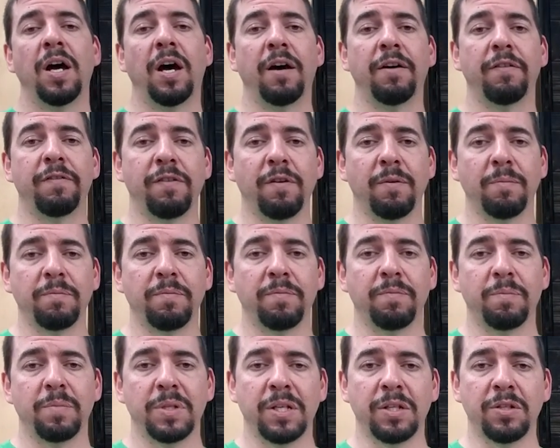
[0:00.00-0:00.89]
from
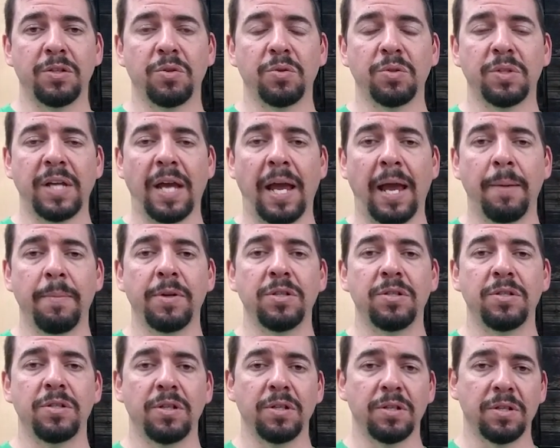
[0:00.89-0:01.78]
potential
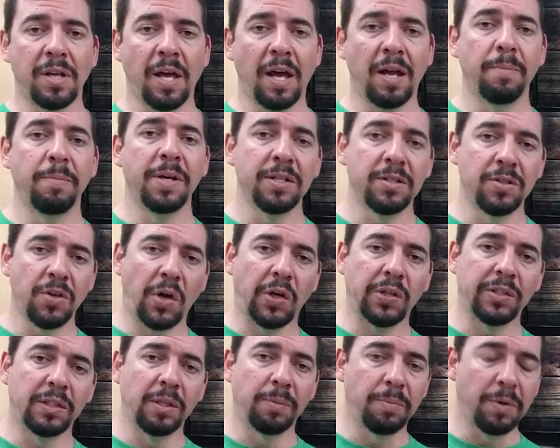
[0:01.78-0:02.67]
damage just kind of being
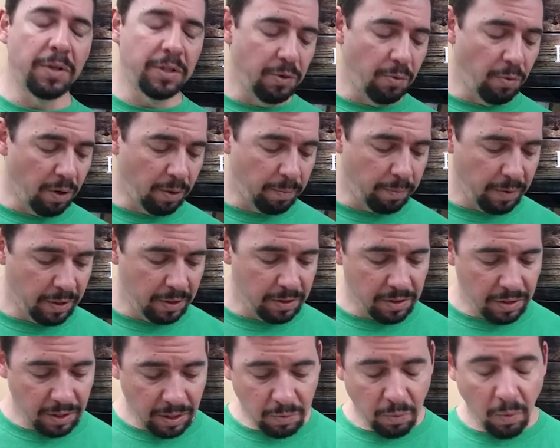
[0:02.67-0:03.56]
tossed up on your workbench,
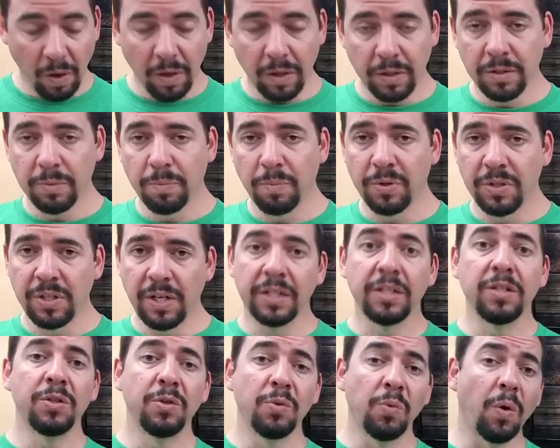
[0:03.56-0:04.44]
as well as
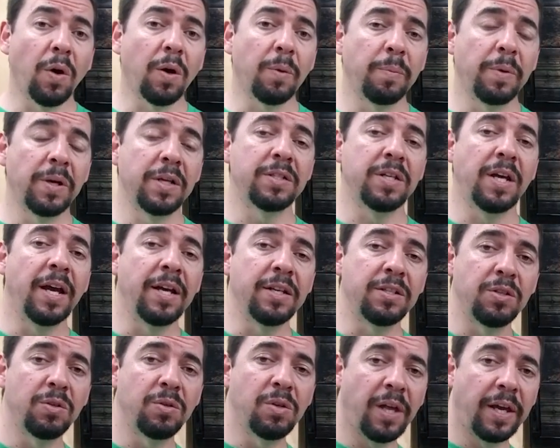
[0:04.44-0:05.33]
protecting your workbench as
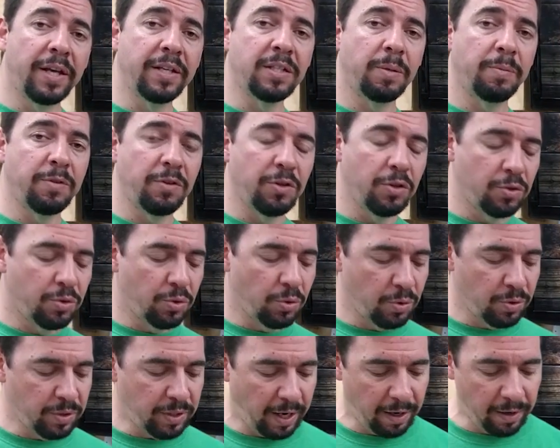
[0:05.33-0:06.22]
you lay some of your
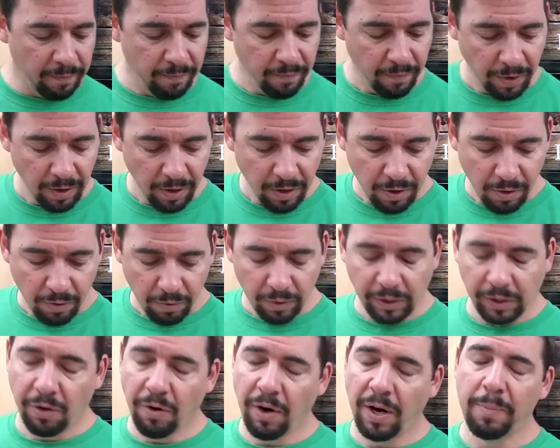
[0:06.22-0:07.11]
tools out. Really
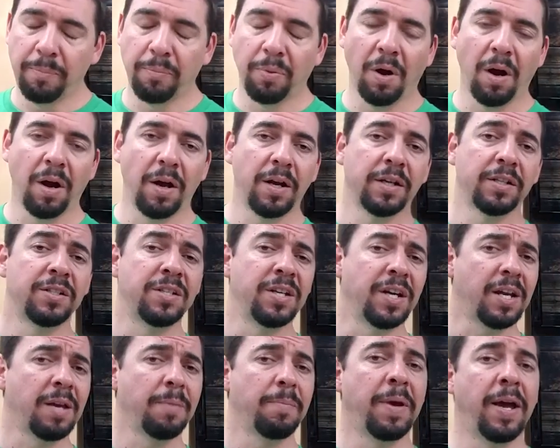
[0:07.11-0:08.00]
great product. Check
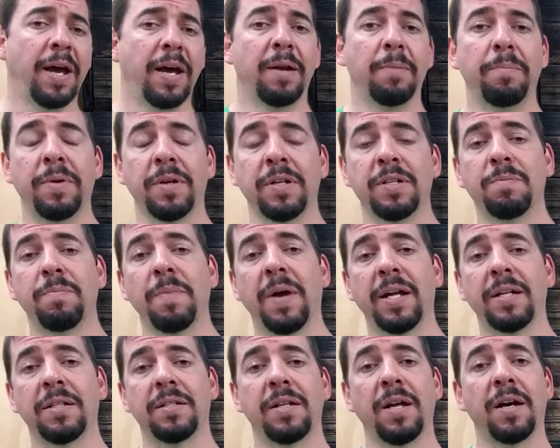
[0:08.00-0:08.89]
him out at
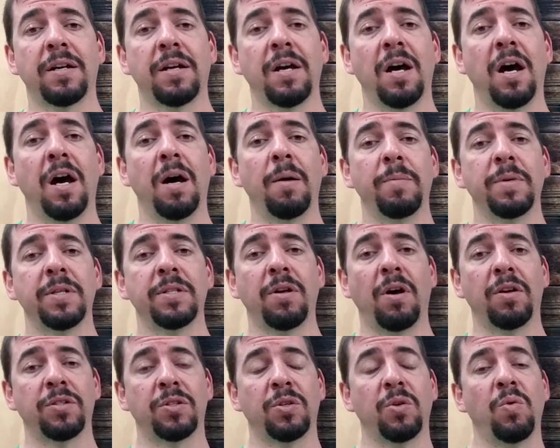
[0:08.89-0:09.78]
benchmats.com. He's
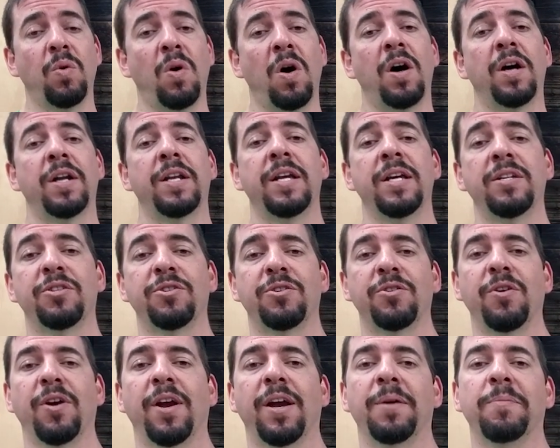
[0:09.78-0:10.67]
also on
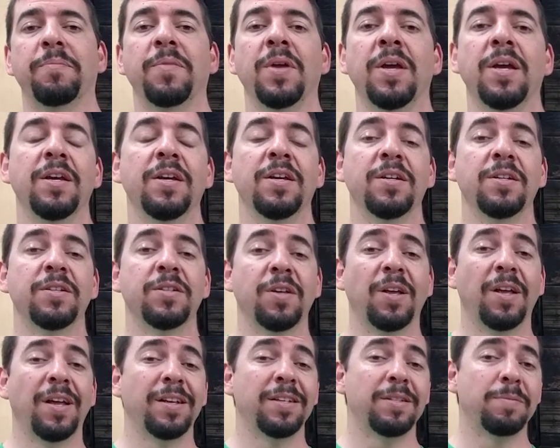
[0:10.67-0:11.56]
Instagram. So
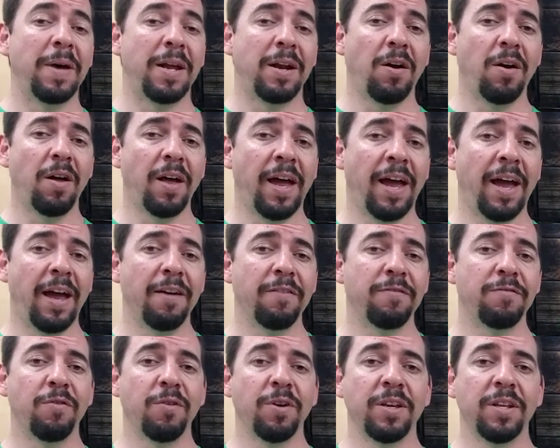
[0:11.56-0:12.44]
that's about all I have
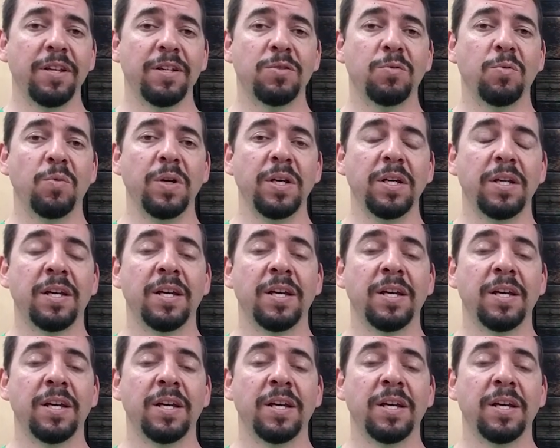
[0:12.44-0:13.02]
for you this week.